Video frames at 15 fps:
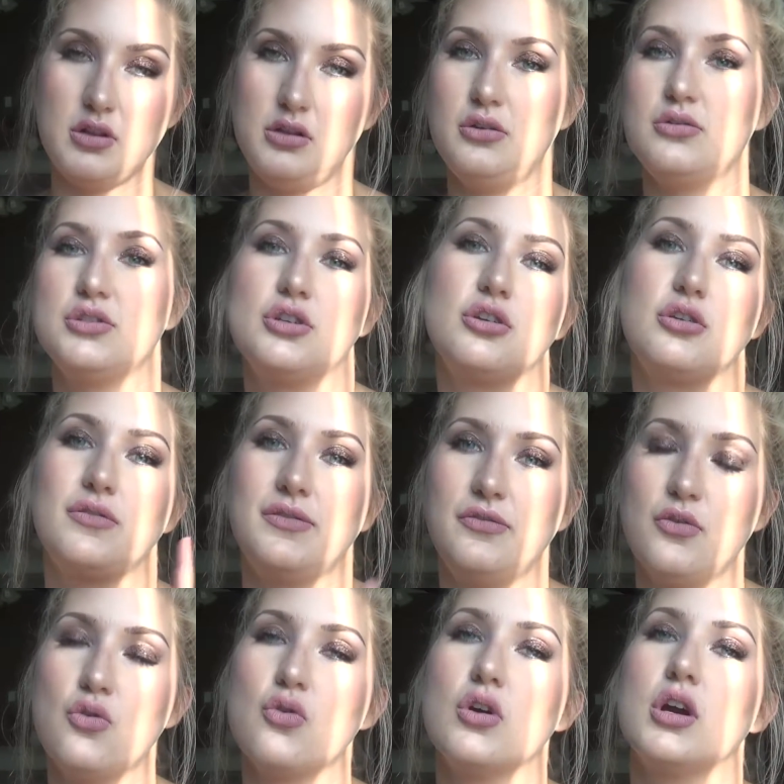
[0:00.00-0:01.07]
closure
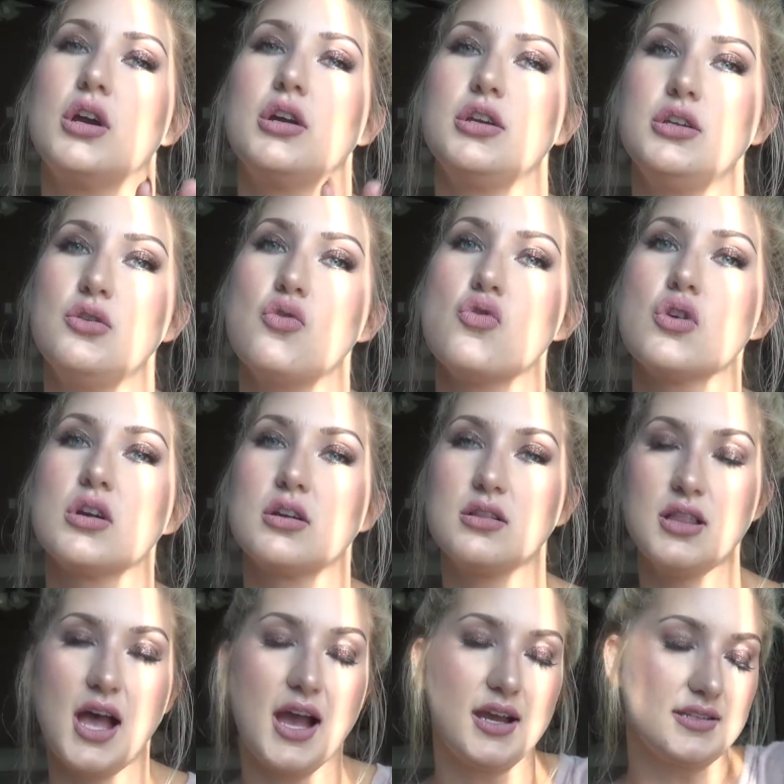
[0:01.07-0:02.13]
for your
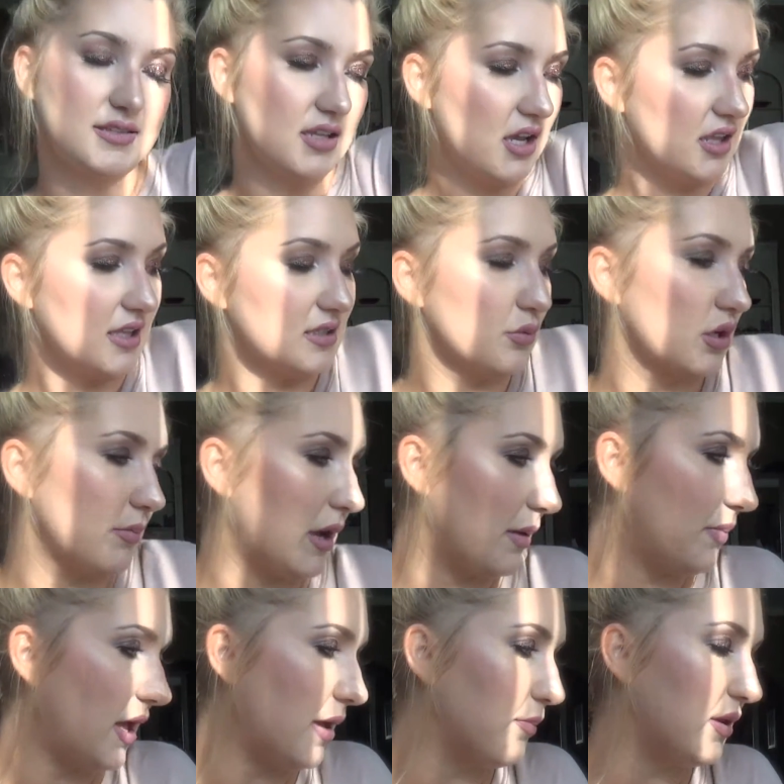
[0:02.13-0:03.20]
class. That's one of my
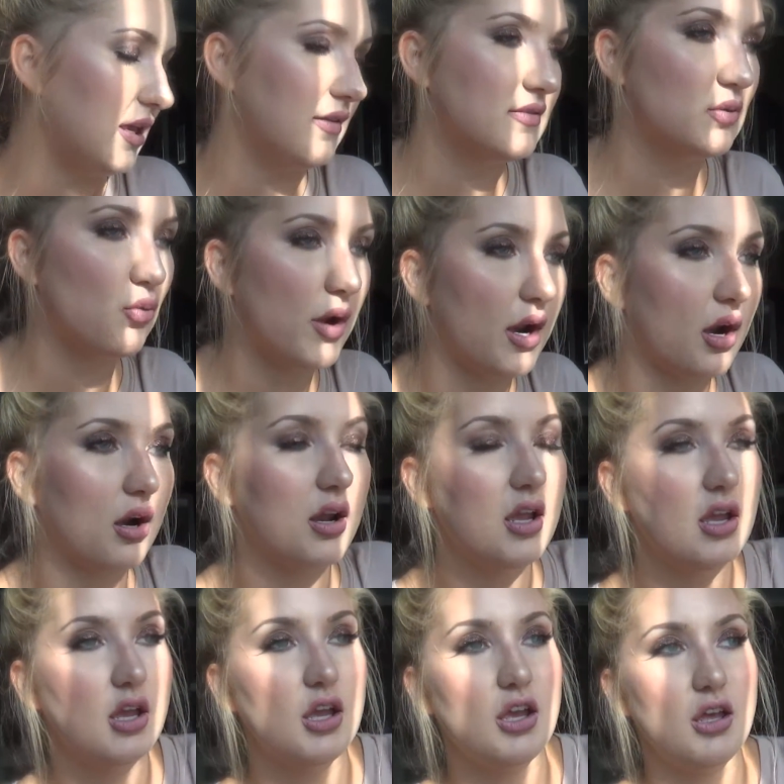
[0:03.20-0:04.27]
pet peeves, where
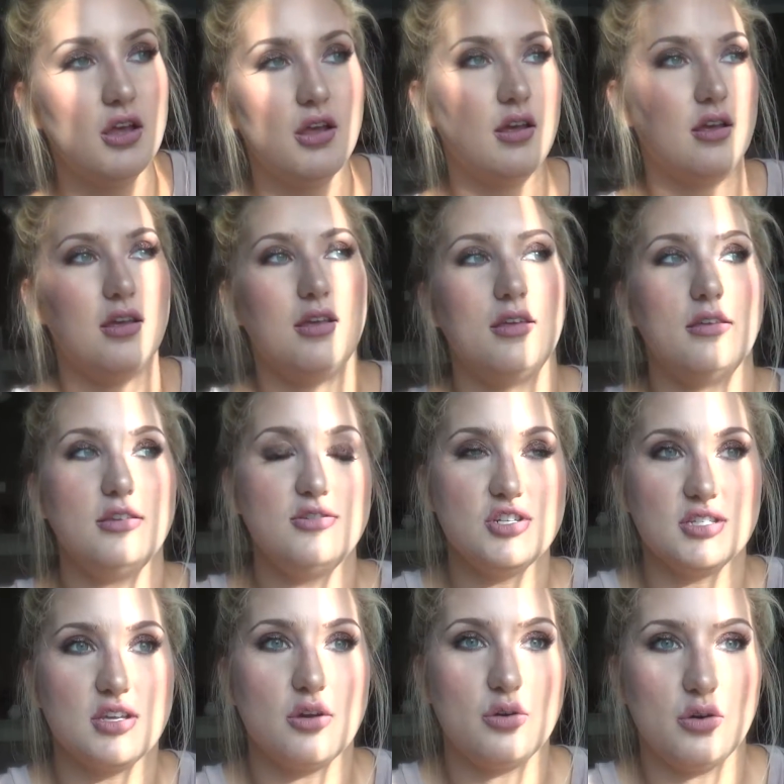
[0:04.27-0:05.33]
you
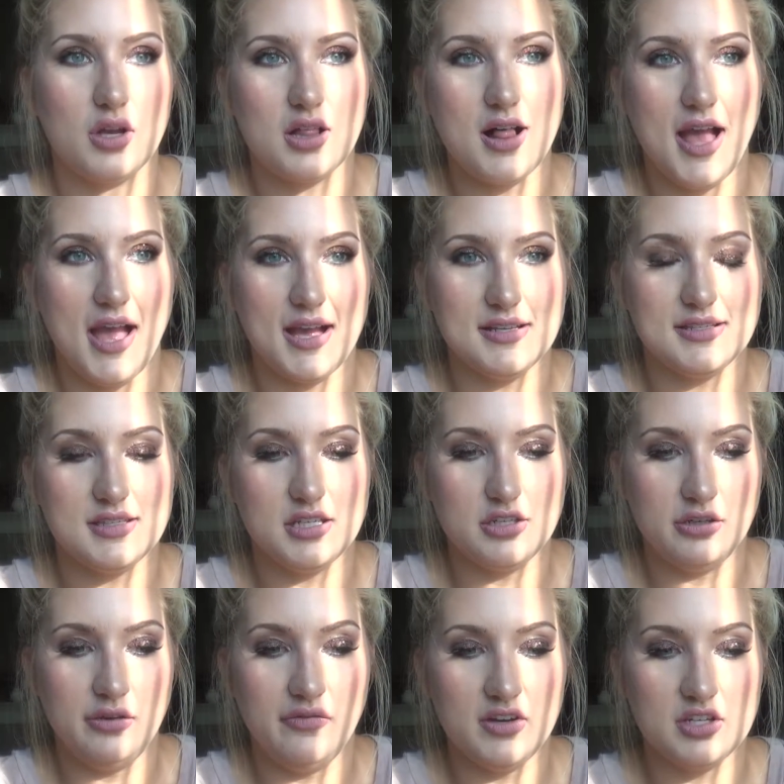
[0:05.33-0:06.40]
just go to a class
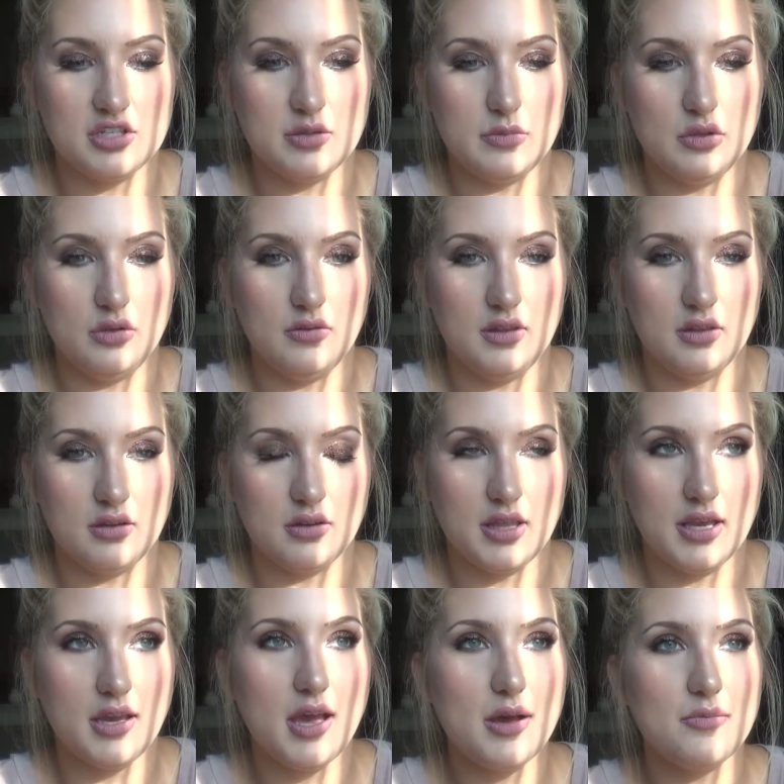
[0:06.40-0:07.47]
and you finish a move and they're
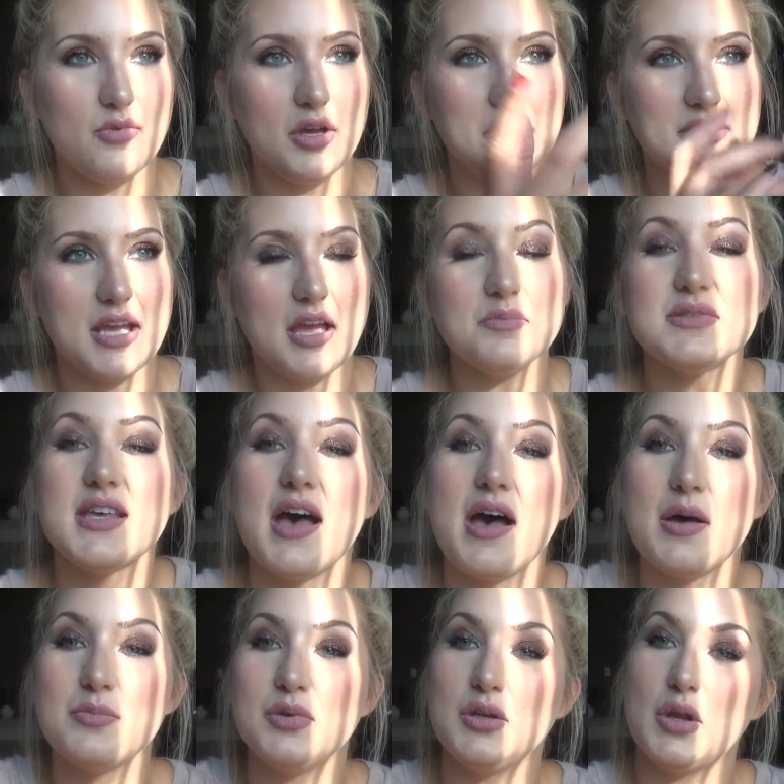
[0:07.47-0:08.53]
like, oh, well, time's
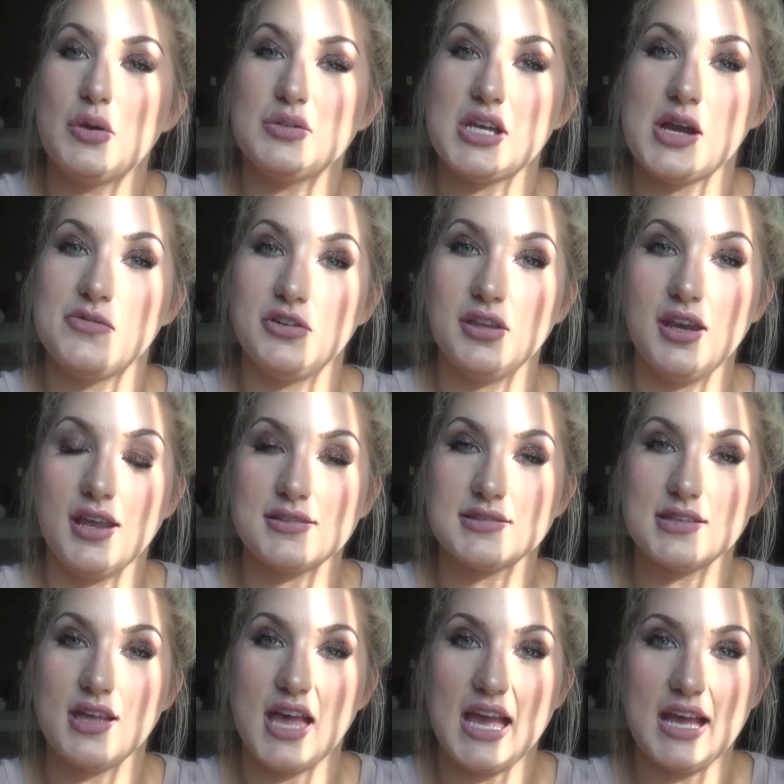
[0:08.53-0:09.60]
up, you know, time for the
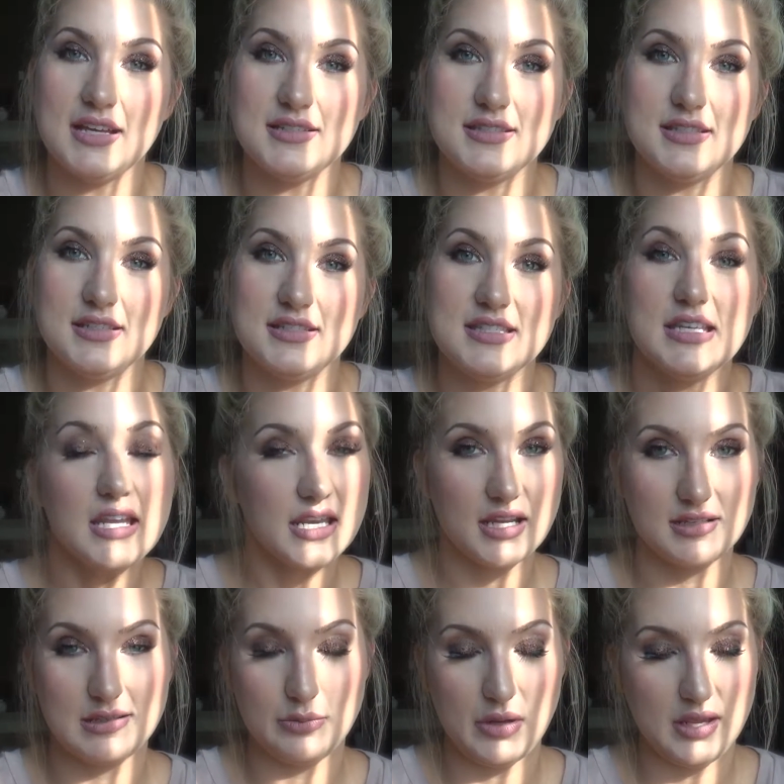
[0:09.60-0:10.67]
next class, see you
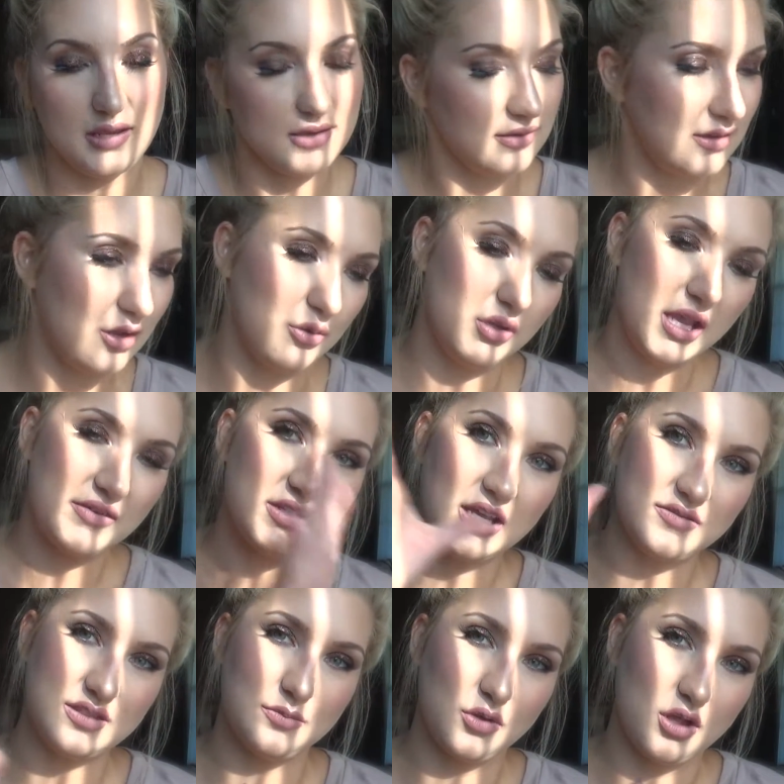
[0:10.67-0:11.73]
next week. No, you have to
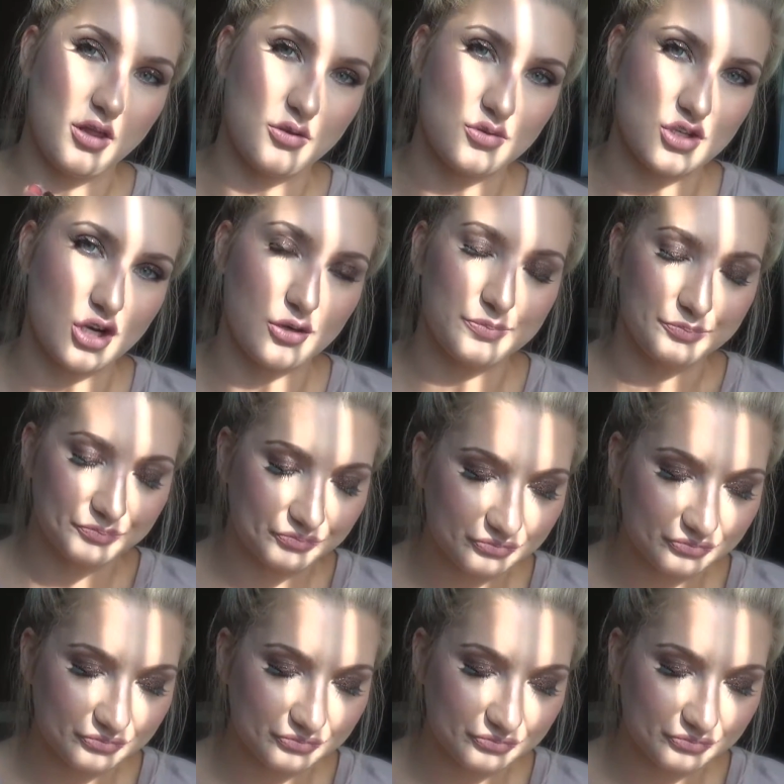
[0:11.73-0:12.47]
have some closure.